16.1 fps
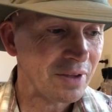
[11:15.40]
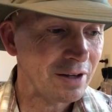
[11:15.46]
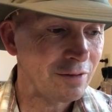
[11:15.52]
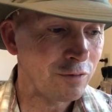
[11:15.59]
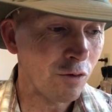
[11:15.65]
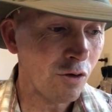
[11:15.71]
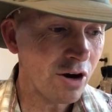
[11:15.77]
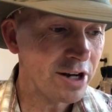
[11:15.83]

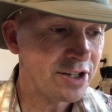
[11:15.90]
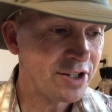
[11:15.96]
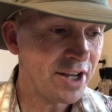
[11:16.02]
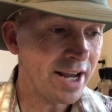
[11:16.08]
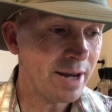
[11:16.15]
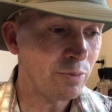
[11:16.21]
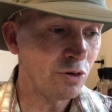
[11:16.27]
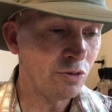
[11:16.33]
For
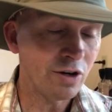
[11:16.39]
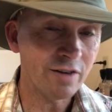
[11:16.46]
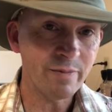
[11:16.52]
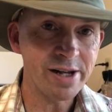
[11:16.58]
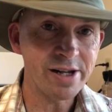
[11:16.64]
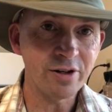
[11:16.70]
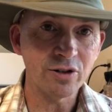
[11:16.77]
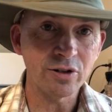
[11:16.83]
example, one of
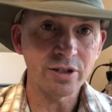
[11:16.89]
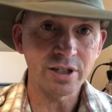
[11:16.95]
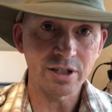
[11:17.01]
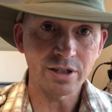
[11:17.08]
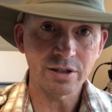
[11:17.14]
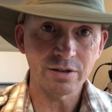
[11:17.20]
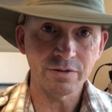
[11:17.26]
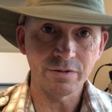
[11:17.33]
my
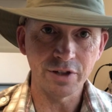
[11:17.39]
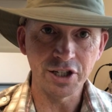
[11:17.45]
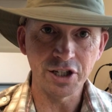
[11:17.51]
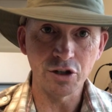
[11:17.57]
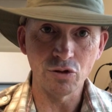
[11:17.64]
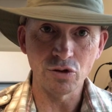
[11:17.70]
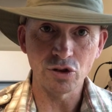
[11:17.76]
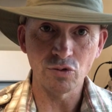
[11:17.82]
earliest
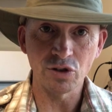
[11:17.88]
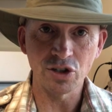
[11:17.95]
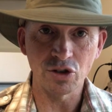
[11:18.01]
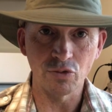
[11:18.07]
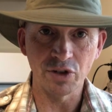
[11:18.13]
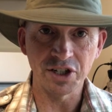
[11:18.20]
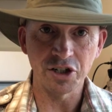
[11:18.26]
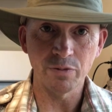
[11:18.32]
videos was
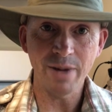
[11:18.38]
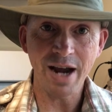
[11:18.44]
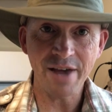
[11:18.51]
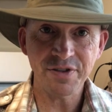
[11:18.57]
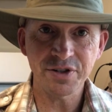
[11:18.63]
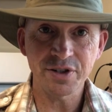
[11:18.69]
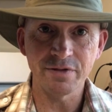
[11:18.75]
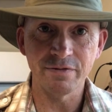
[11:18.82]
a Richard
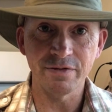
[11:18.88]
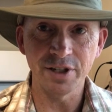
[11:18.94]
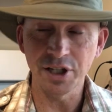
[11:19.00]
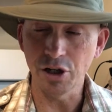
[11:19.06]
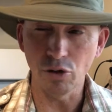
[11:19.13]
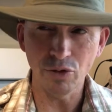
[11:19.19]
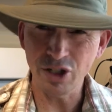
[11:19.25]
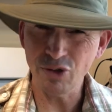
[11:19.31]
Matheson
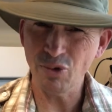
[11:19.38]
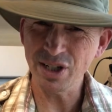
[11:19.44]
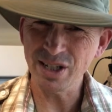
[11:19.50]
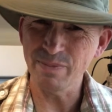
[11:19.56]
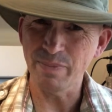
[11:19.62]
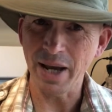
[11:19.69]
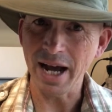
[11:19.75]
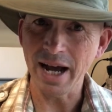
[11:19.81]
video, which
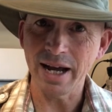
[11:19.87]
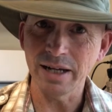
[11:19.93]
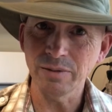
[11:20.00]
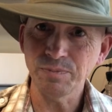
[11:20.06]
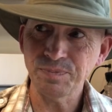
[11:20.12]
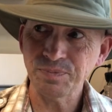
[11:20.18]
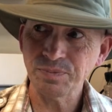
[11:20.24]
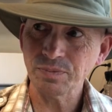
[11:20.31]
wasn't bad.
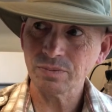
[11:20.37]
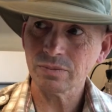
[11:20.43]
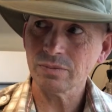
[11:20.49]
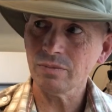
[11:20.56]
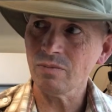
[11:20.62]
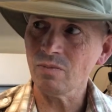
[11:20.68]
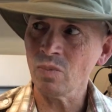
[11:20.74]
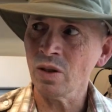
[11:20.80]

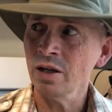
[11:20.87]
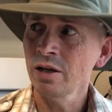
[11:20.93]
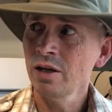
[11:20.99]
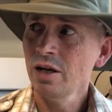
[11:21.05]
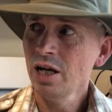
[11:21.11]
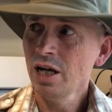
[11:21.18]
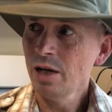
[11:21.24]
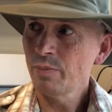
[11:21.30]

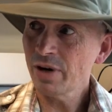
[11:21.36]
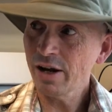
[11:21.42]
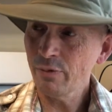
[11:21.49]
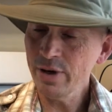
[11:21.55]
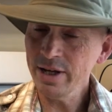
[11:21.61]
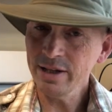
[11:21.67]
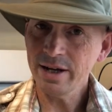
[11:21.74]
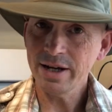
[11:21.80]
But I
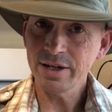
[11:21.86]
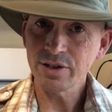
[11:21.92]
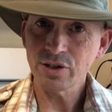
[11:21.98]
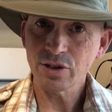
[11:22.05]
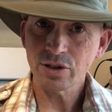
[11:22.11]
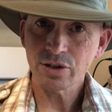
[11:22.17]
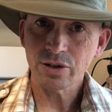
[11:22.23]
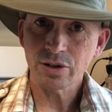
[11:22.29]

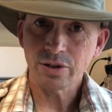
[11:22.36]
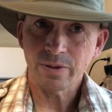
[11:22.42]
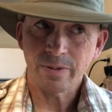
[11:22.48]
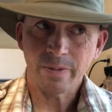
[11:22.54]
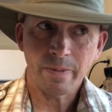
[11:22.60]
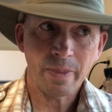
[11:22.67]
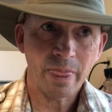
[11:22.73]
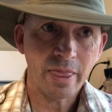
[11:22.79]
realized,
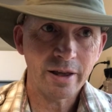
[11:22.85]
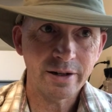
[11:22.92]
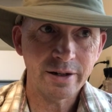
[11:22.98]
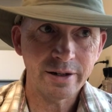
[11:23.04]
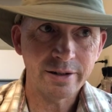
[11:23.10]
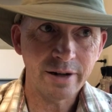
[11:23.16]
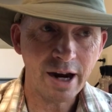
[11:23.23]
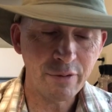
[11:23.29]

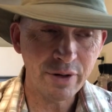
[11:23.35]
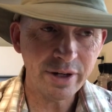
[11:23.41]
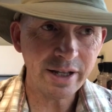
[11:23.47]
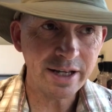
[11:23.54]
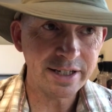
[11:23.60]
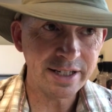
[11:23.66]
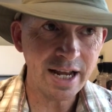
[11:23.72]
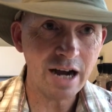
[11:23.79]
I
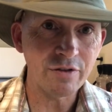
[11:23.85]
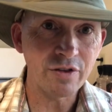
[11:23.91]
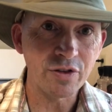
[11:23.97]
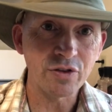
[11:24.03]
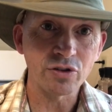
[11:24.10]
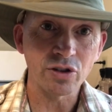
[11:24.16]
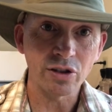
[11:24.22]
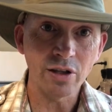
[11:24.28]
realize now that
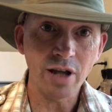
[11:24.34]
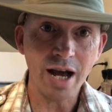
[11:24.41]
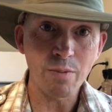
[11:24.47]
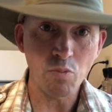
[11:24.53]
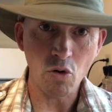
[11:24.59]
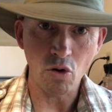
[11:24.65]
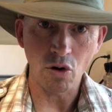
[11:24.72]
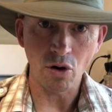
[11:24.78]
there's a
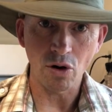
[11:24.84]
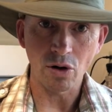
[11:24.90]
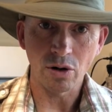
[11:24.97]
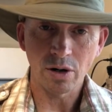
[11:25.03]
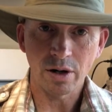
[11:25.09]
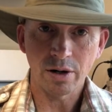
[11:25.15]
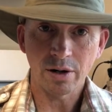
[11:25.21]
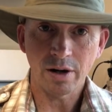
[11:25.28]
lot more
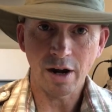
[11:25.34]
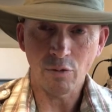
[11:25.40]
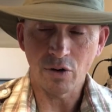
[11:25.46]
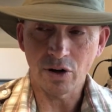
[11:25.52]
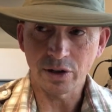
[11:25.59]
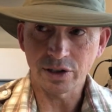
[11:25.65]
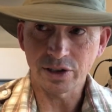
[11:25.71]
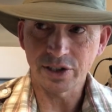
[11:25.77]
I
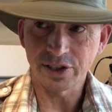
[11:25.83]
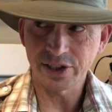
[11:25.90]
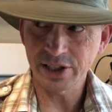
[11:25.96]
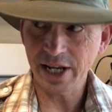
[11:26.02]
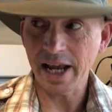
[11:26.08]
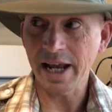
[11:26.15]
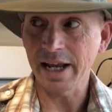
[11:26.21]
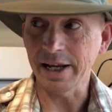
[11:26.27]
want to
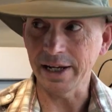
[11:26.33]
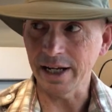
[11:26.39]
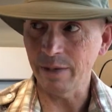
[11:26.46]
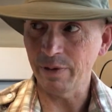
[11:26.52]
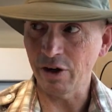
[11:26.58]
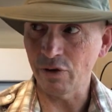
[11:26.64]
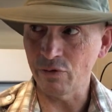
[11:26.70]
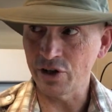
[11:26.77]
say
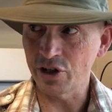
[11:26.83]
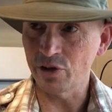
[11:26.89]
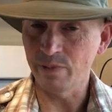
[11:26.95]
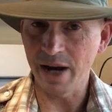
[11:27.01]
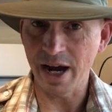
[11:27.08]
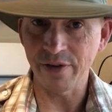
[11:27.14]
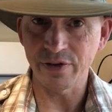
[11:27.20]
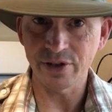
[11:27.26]
about Richard
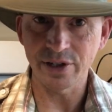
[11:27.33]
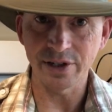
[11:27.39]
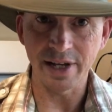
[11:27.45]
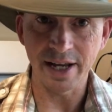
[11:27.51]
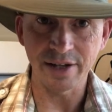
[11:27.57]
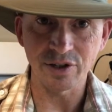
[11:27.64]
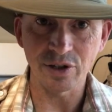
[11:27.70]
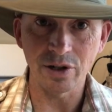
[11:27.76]
Matheson
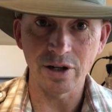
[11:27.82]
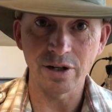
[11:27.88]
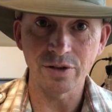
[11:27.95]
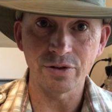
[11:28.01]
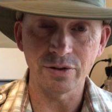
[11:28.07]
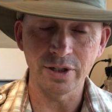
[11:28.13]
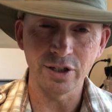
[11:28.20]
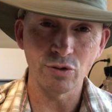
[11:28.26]
as an
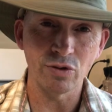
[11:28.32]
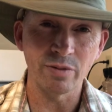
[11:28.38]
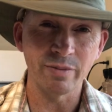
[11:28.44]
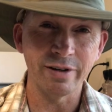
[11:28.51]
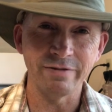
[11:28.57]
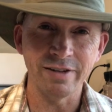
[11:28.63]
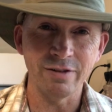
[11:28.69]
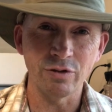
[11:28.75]
author. He's one of
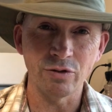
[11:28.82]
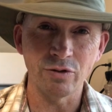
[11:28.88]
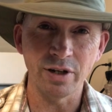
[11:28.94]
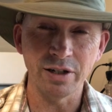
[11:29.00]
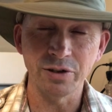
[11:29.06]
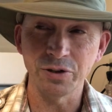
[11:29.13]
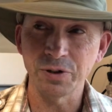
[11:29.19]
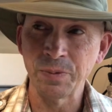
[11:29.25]
my favorite
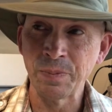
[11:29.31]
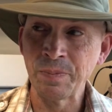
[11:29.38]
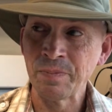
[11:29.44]
writers.